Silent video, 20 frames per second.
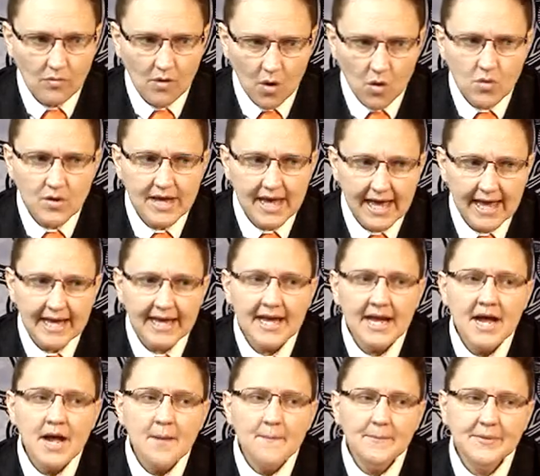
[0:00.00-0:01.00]
okay,
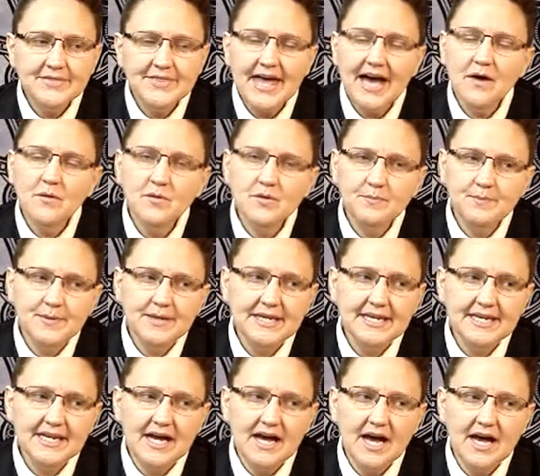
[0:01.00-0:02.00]
but that would
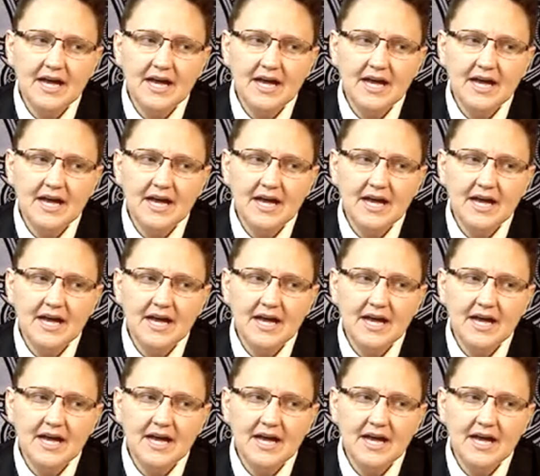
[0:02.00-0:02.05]
be